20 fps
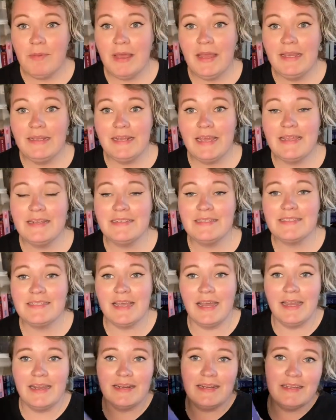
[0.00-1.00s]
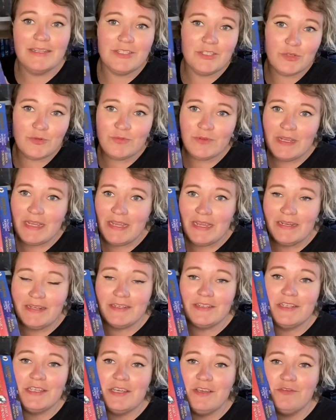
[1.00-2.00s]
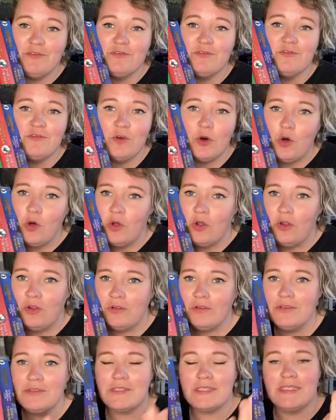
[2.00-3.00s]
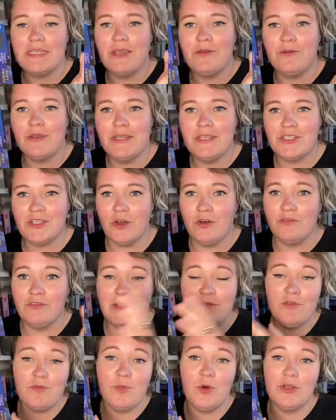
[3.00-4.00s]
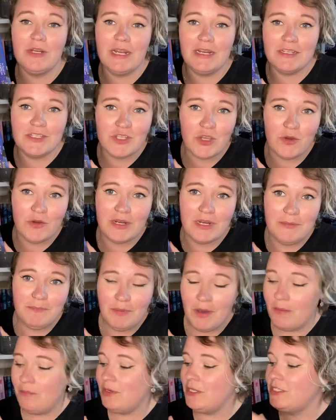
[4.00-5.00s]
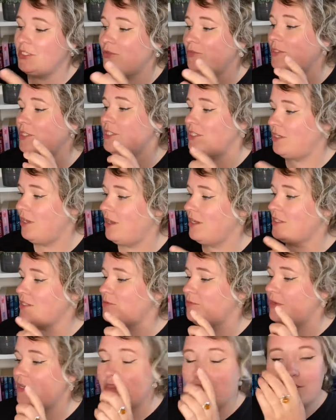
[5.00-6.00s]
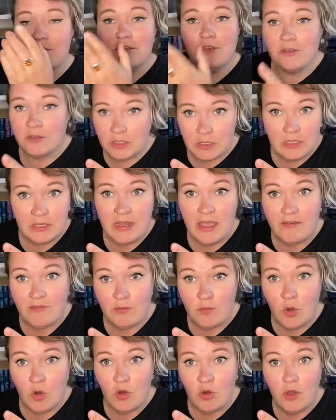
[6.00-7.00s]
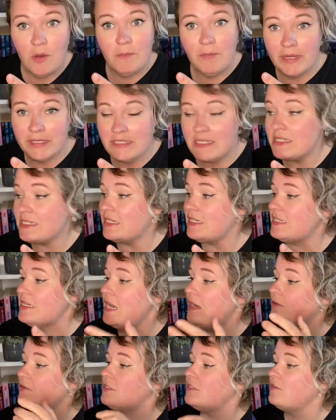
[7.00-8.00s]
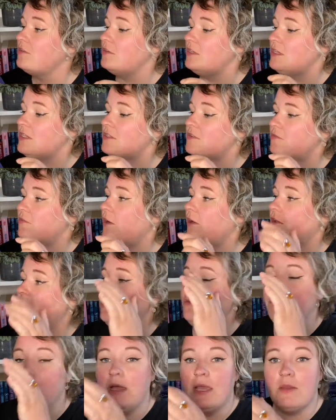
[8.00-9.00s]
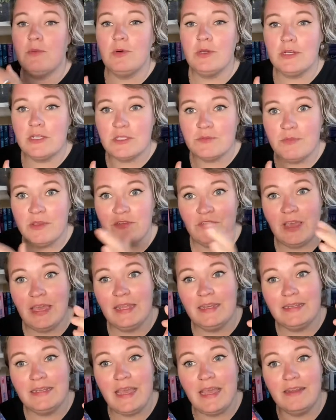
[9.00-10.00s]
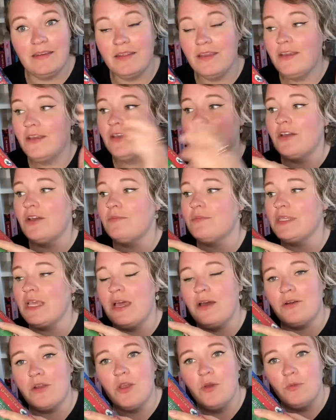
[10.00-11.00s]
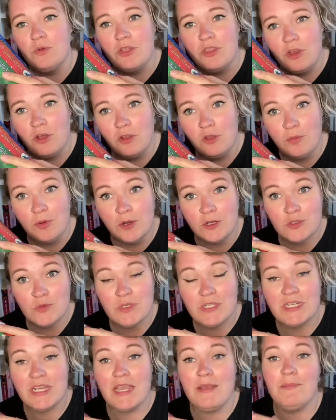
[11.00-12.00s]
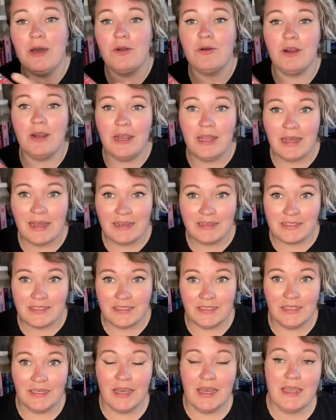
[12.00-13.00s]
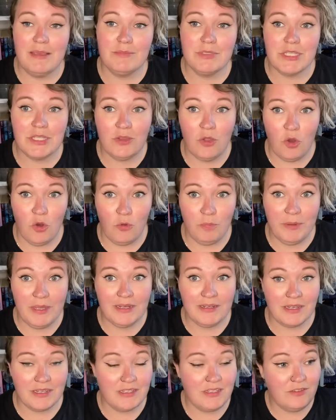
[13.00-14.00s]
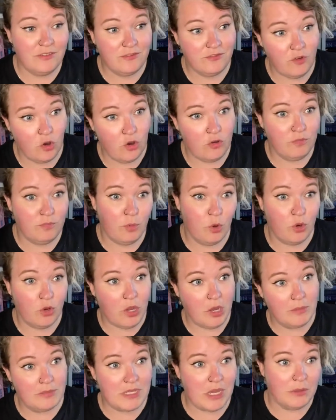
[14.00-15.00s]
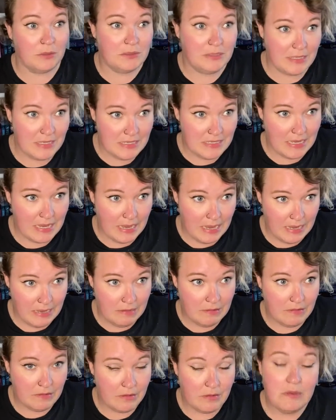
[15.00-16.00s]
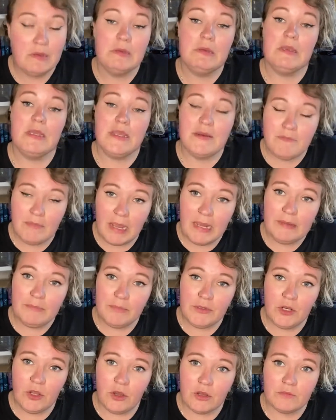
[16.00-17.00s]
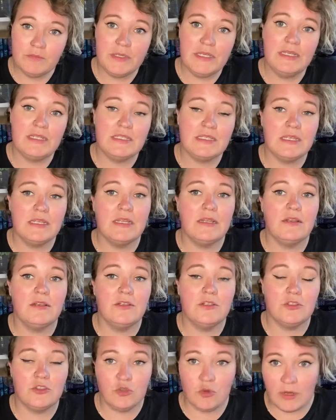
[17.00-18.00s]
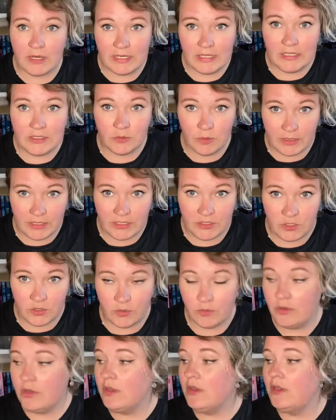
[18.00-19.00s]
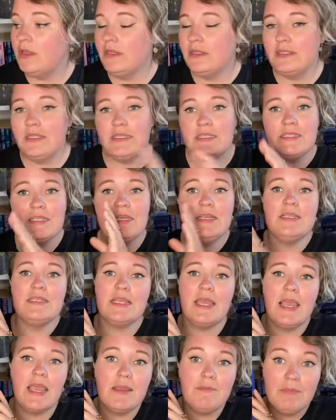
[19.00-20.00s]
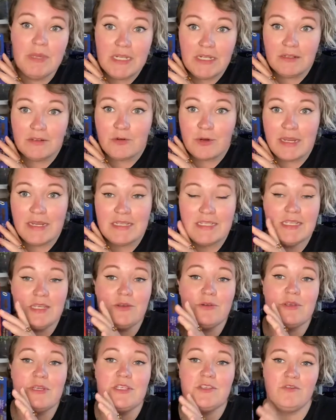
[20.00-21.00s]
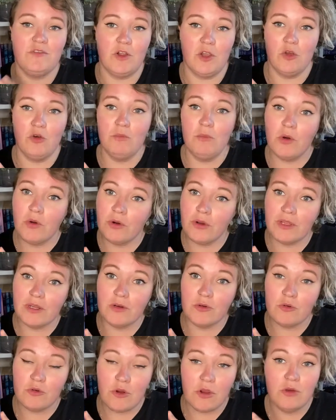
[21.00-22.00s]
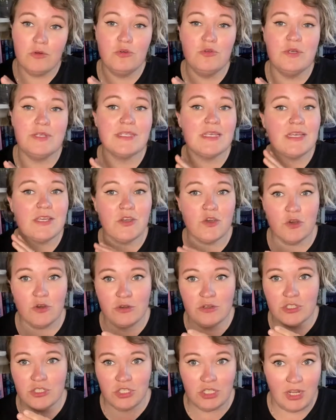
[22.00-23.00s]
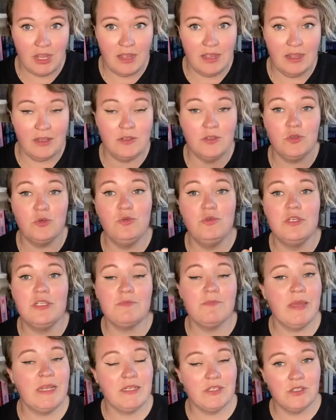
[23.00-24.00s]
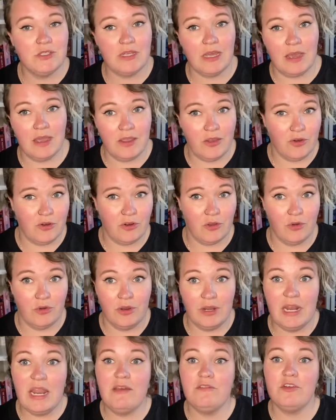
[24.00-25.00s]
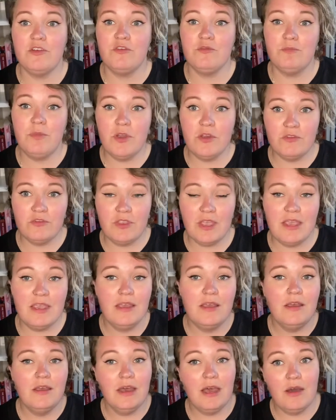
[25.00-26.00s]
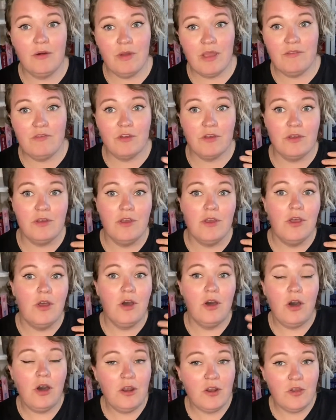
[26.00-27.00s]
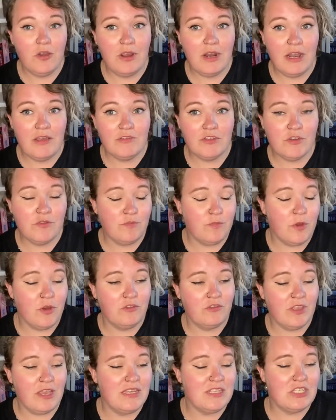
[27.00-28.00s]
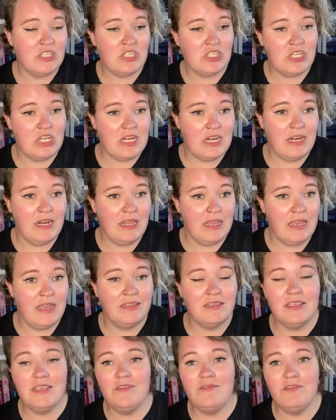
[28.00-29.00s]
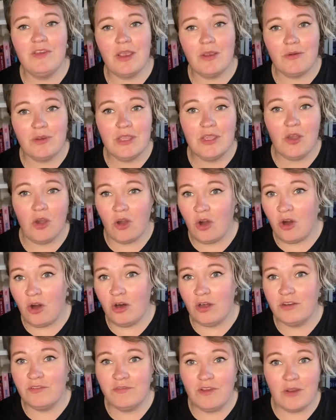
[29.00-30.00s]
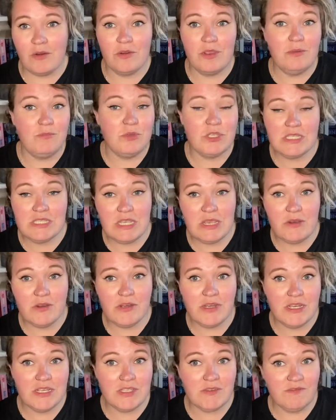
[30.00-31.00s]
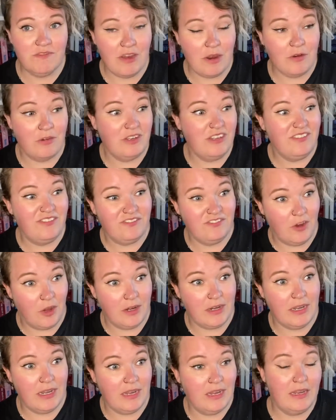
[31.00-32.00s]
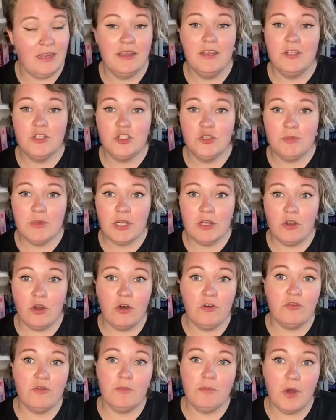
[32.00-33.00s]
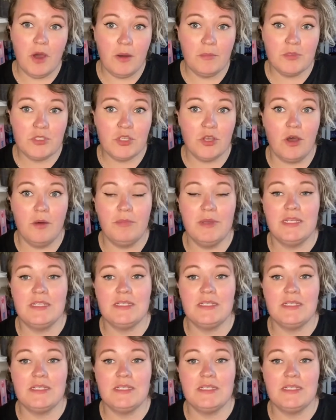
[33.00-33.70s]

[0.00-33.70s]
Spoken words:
I then decided to read the full series of Nevermoor that is currently published, which starts with Nevermoor by Jessica Townsend, is followed by Wundersmith, and then comes out with Hollowpox, which came out last year. I'm still hoping that the 4th book comes out this year. It might not be till 2022. This is a middle grade series. Follow Morrigan Crow, who is a cursed child who is meant to die on her 11th birthday. However, on her 11th birthday, suddenly the very odd, very mysterious, very funny Jupiter North pops up and